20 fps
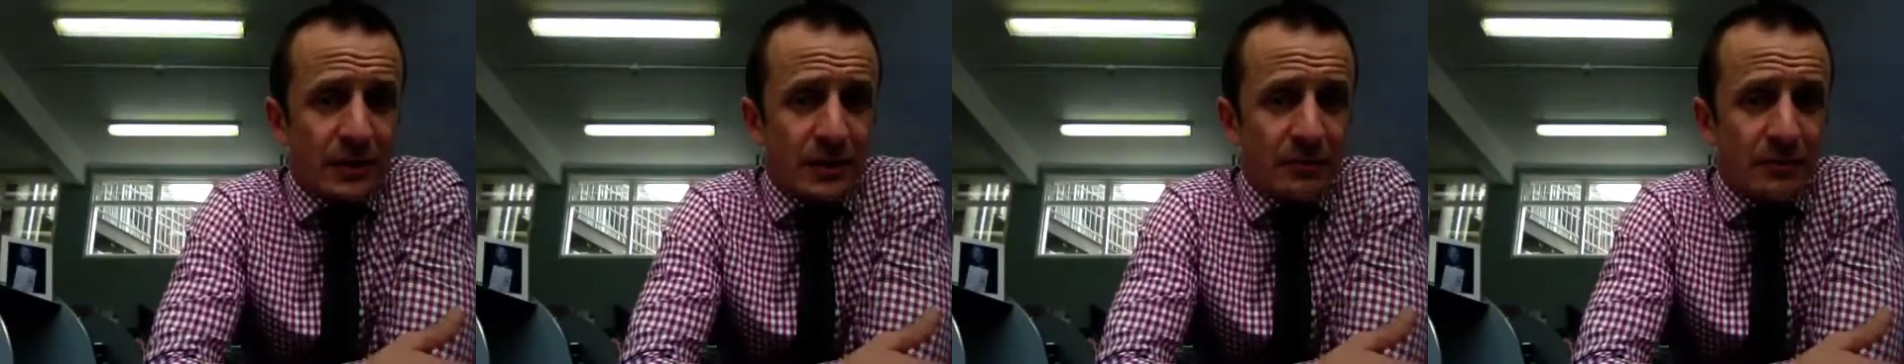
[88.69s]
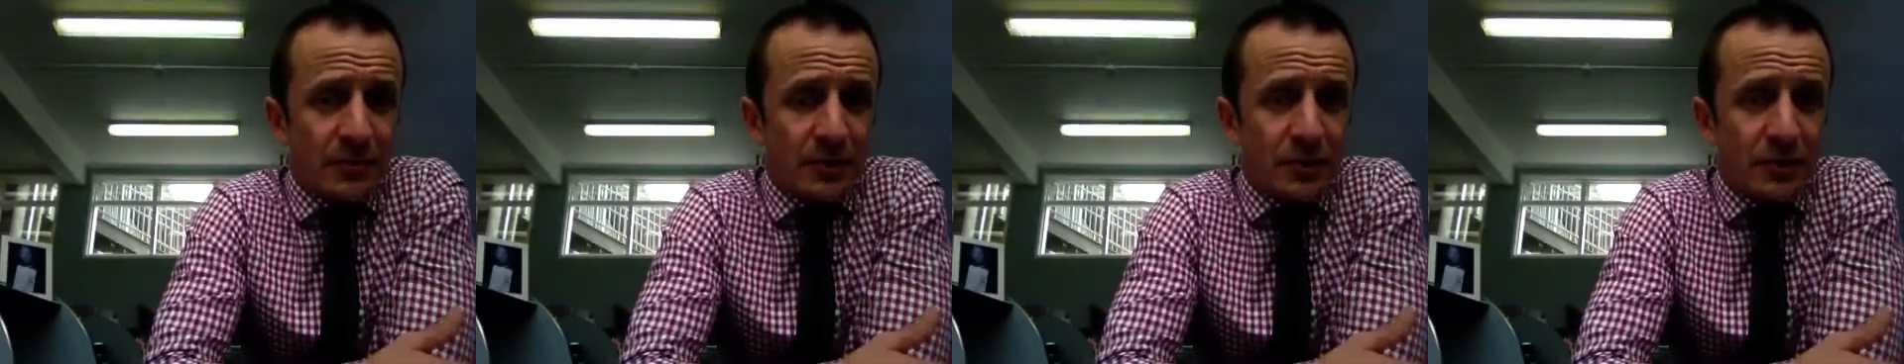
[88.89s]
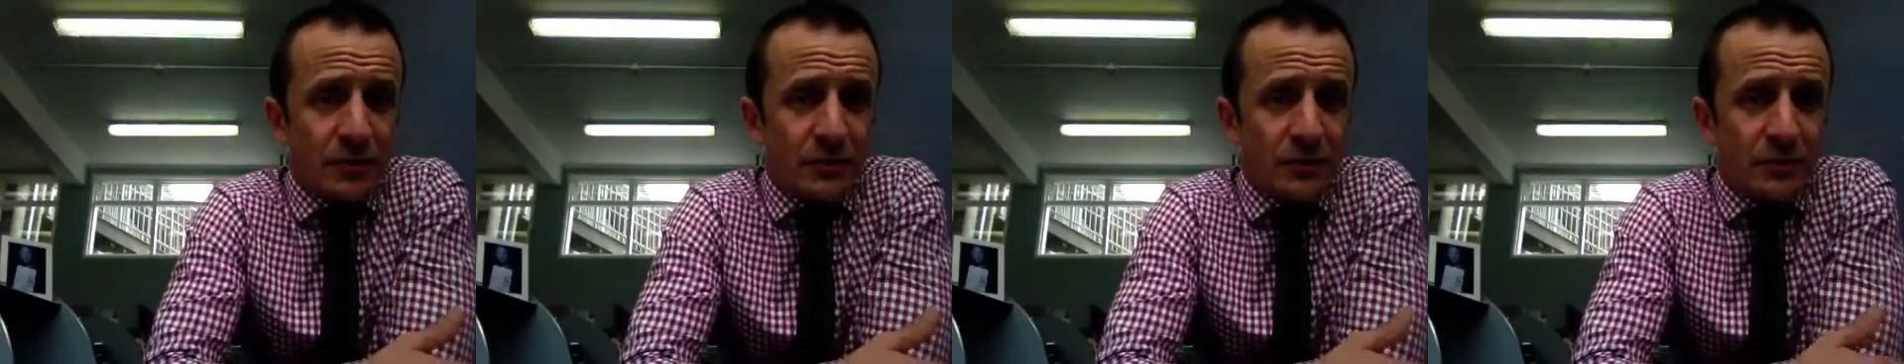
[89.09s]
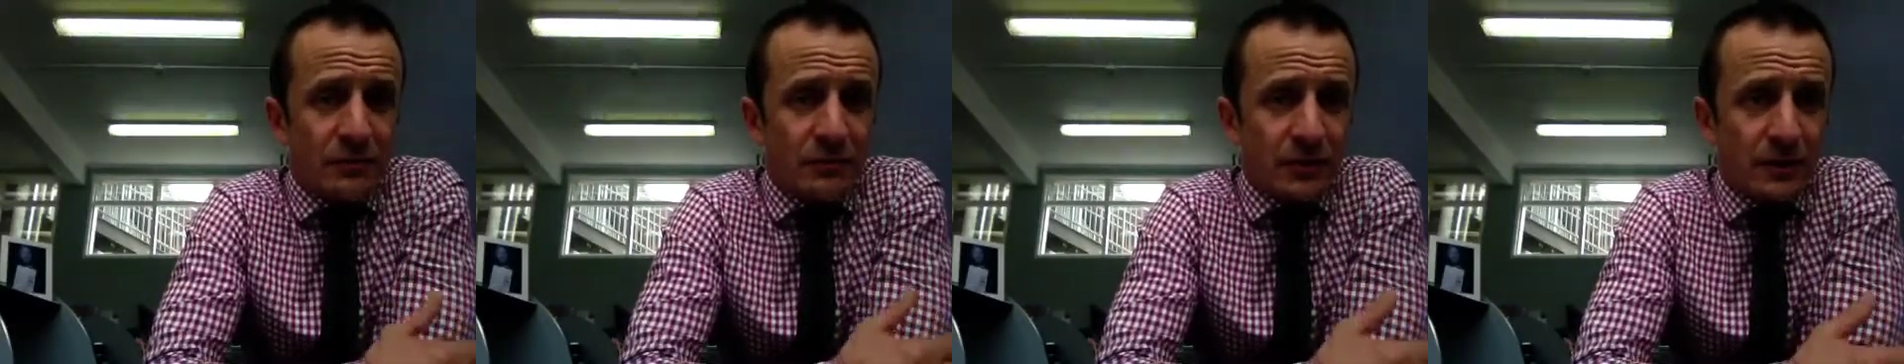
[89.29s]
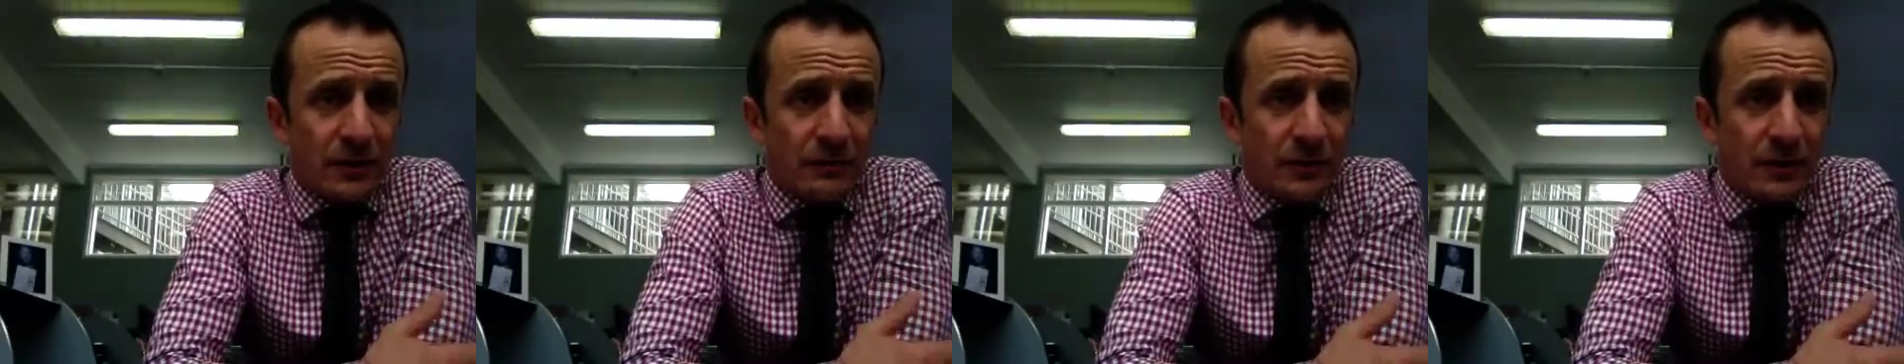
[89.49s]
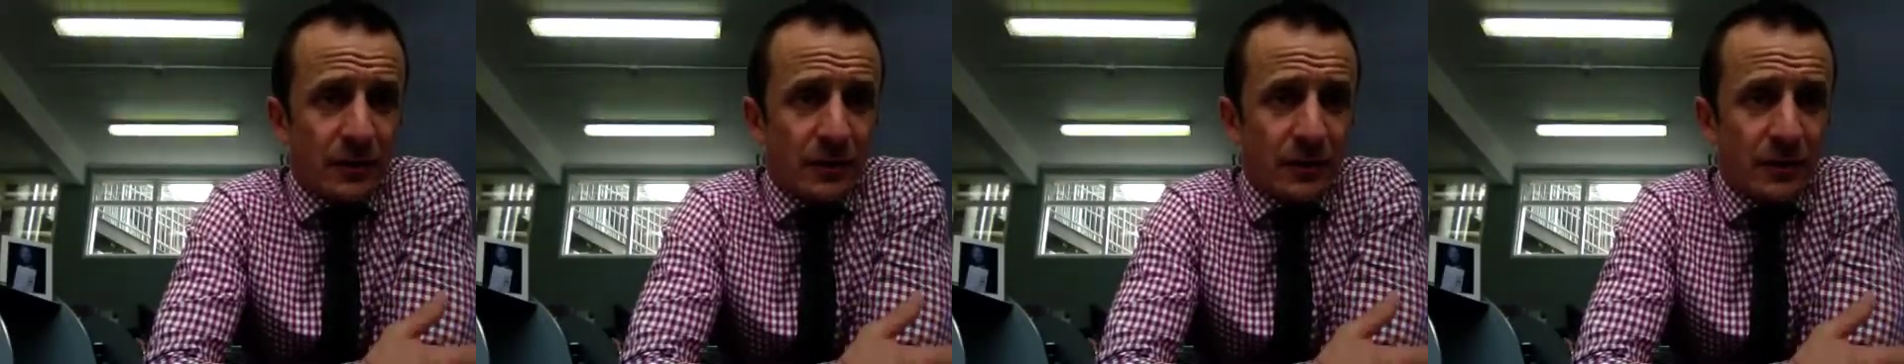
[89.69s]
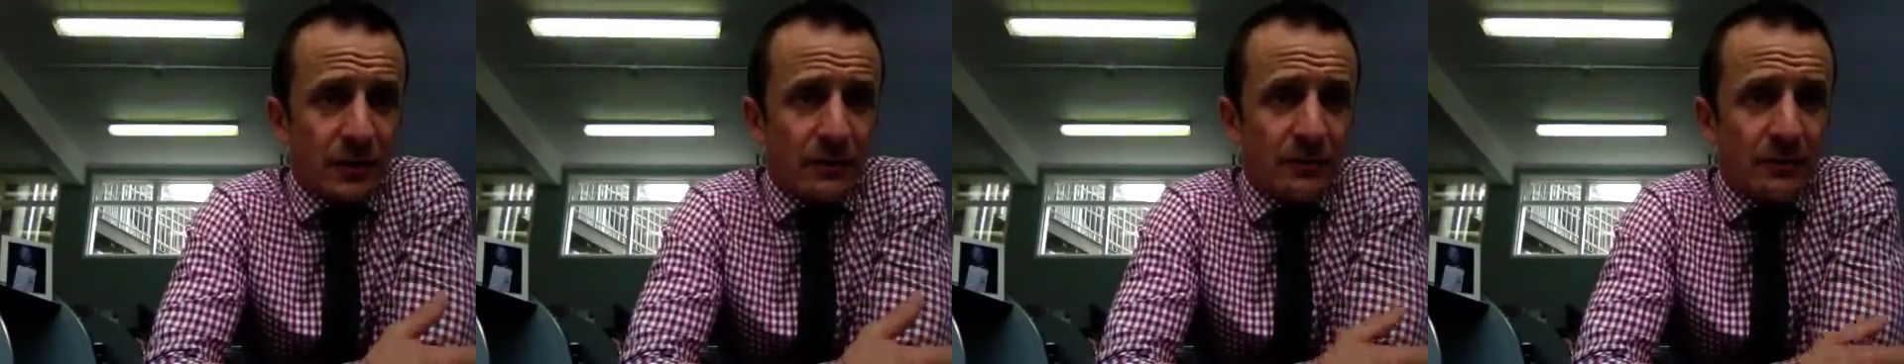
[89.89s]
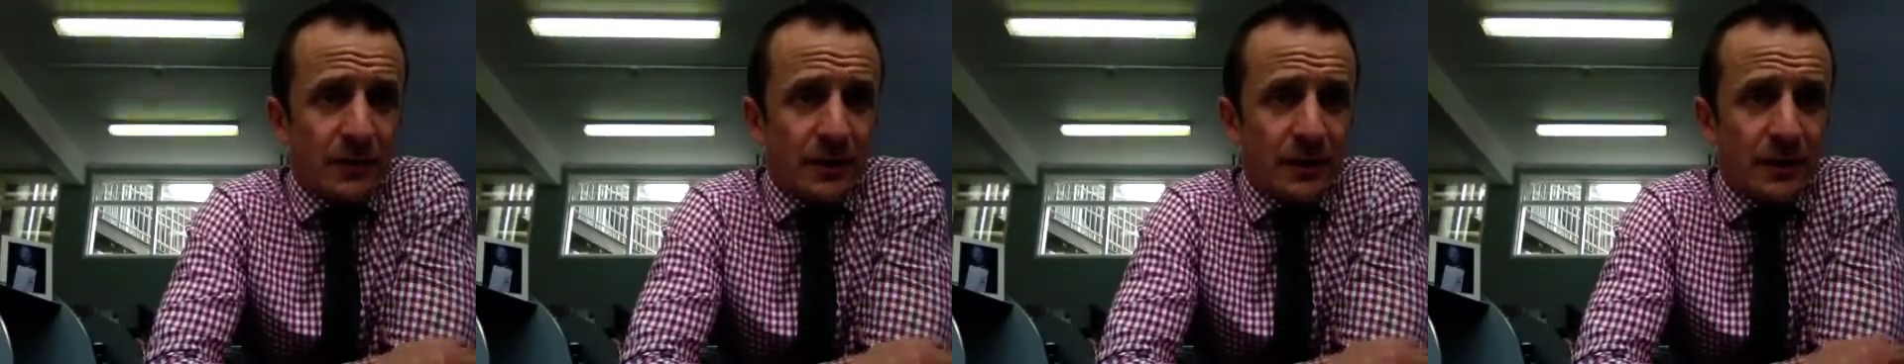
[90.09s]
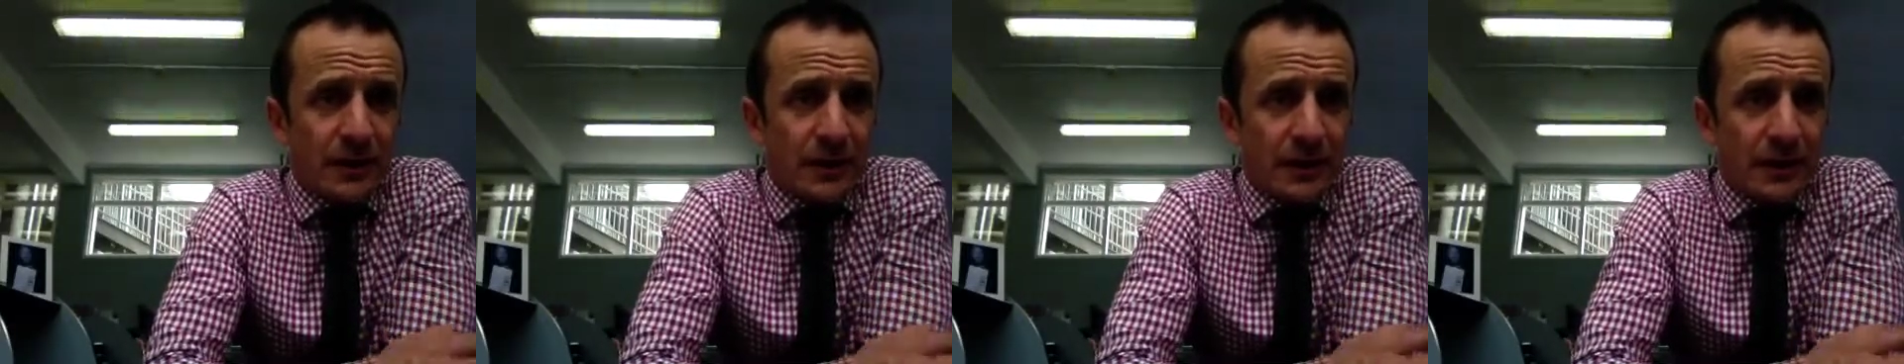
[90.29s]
logs really well,